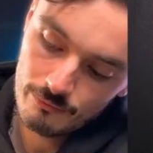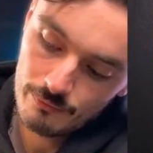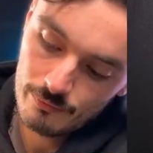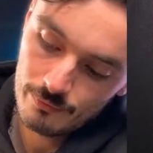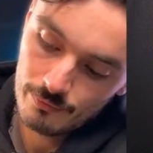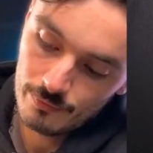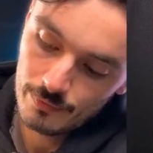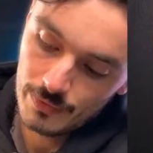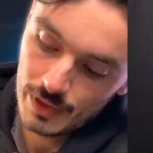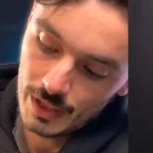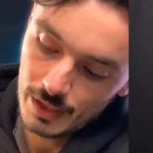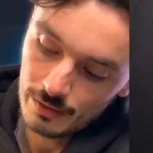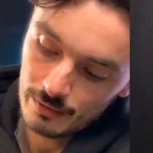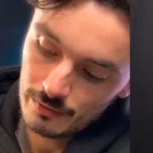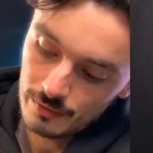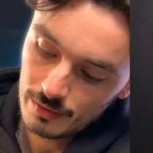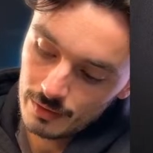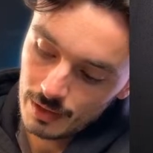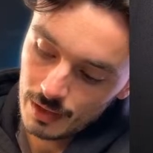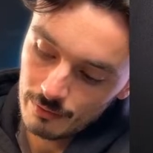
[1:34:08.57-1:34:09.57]
No,
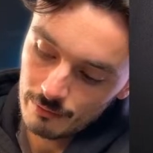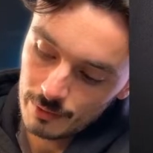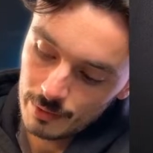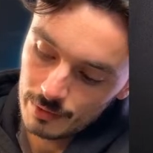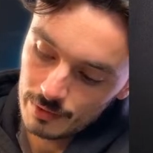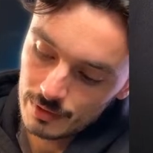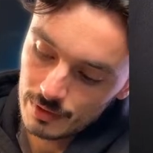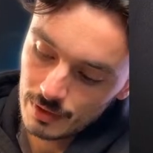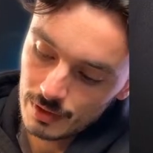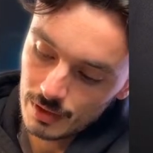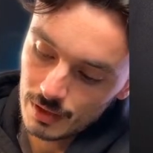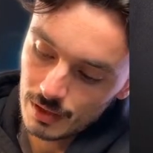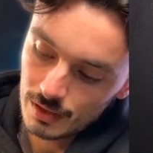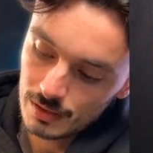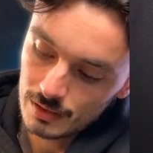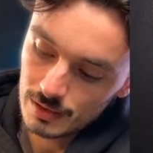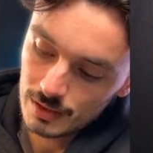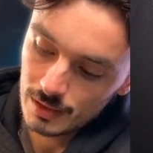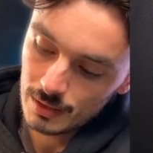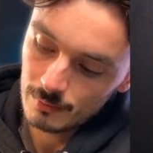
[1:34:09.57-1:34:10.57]
that ruins the color
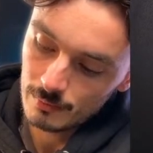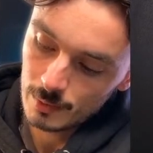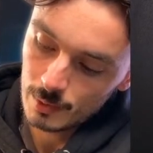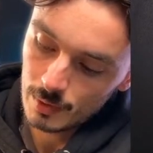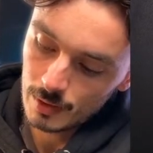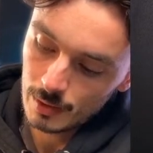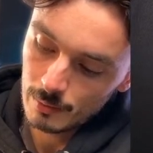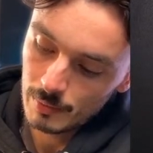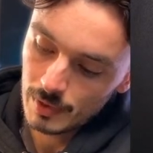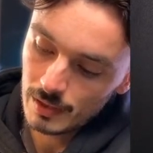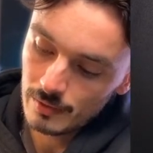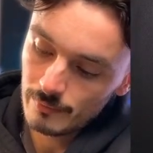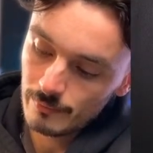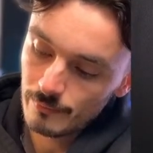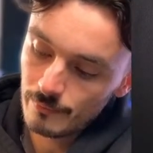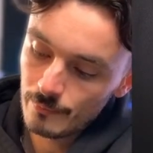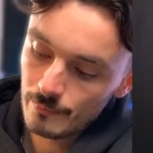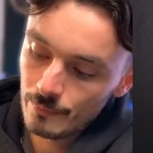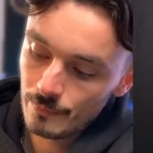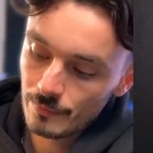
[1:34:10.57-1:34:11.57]
scheme quite a bit.
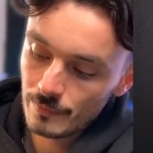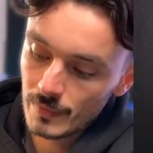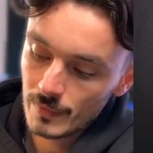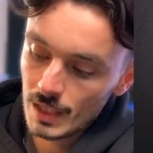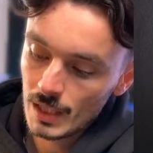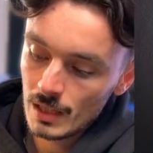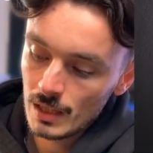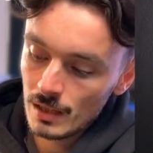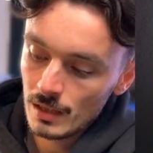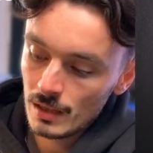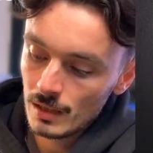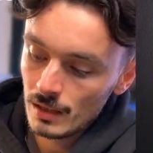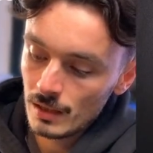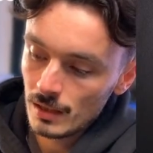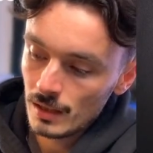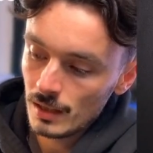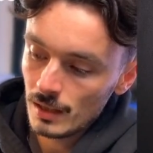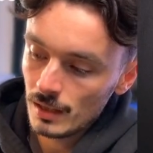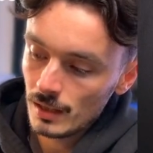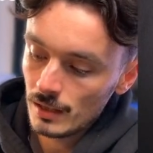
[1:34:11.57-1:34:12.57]

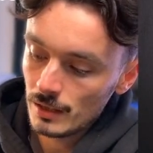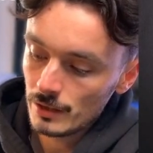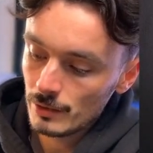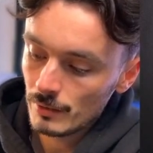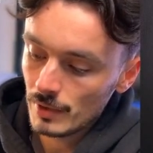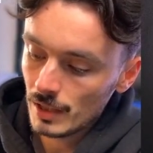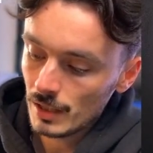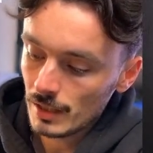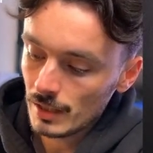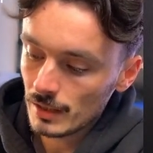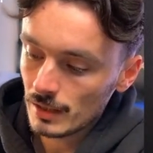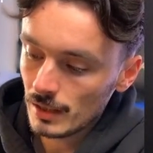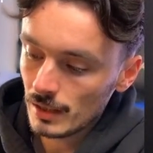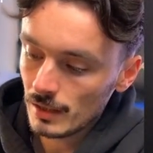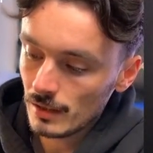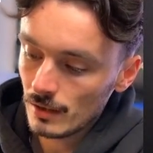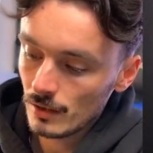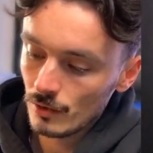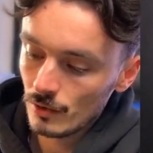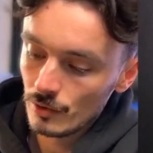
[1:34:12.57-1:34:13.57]
Do I like that
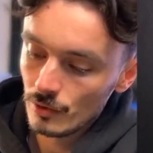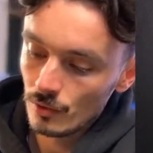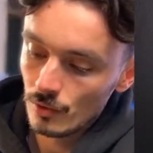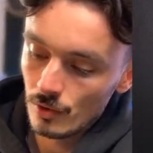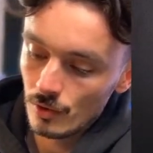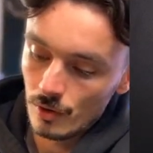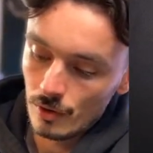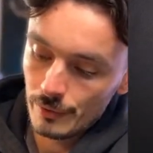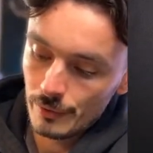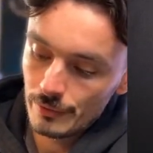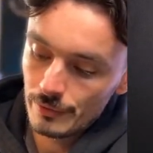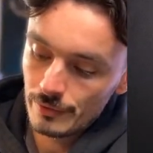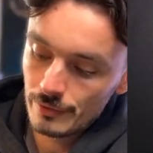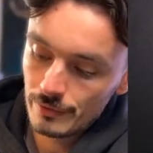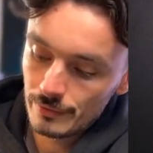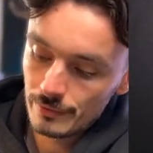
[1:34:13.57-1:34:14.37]
on or off?